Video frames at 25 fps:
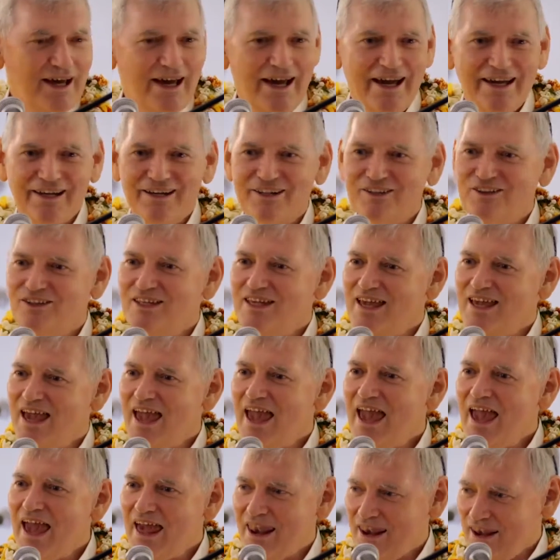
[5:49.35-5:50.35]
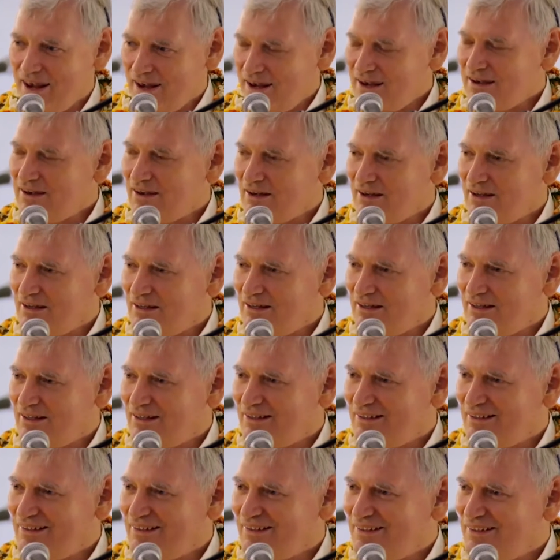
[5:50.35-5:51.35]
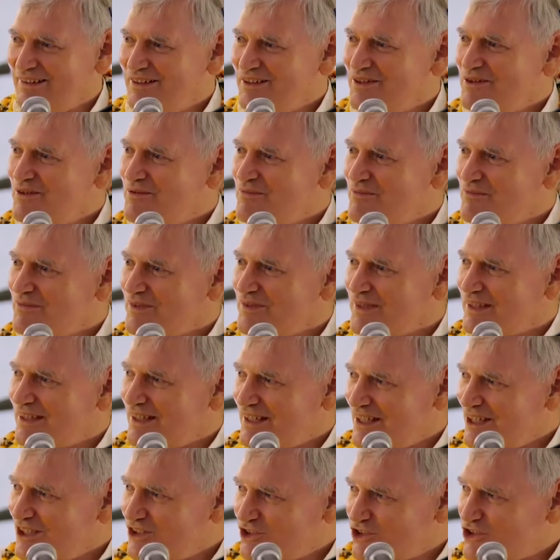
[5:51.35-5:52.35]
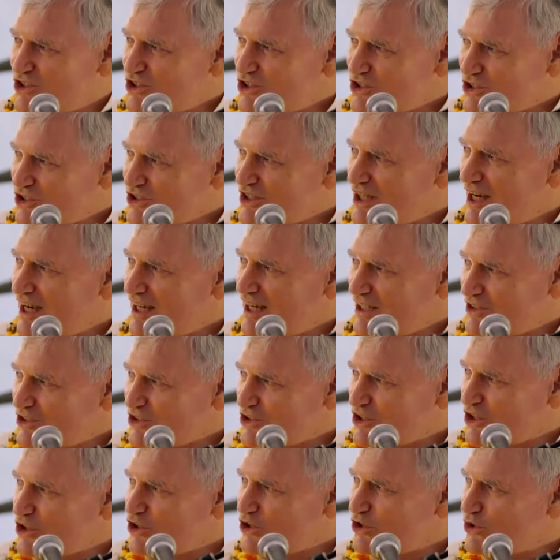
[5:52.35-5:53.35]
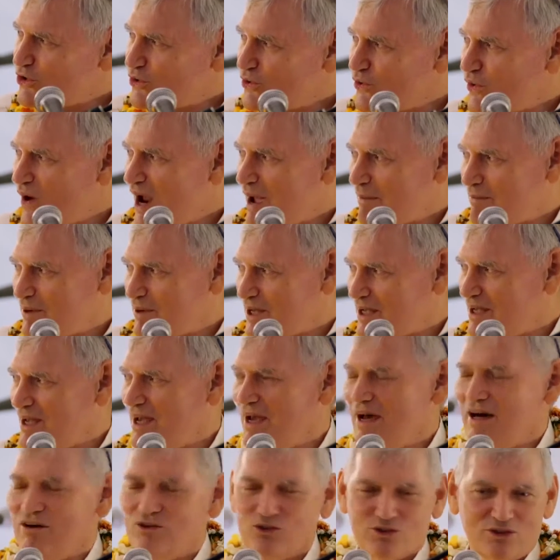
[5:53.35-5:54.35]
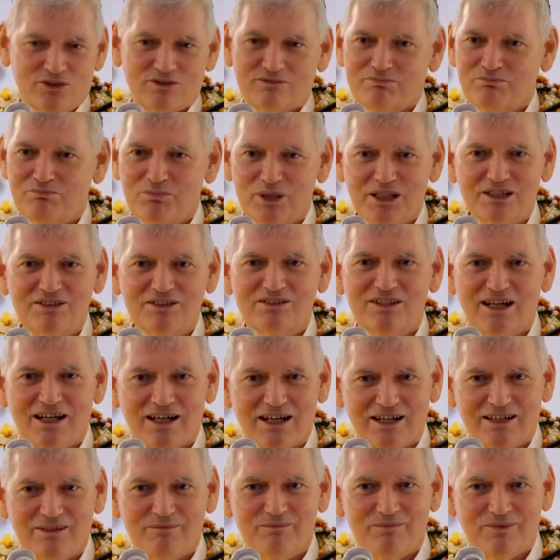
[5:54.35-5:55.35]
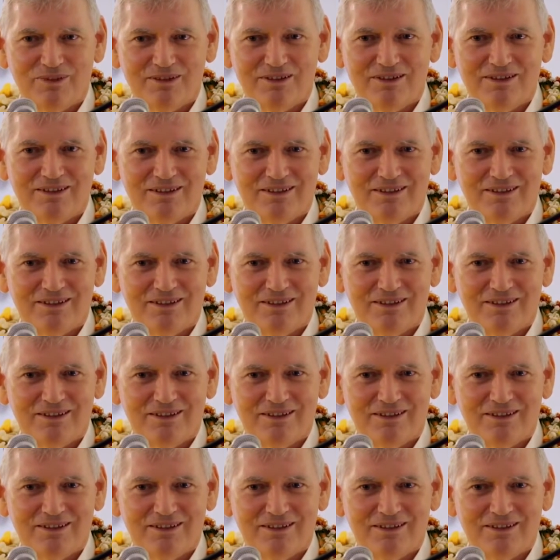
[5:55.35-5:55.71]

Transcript: And at the end, it just starts crapping out big time.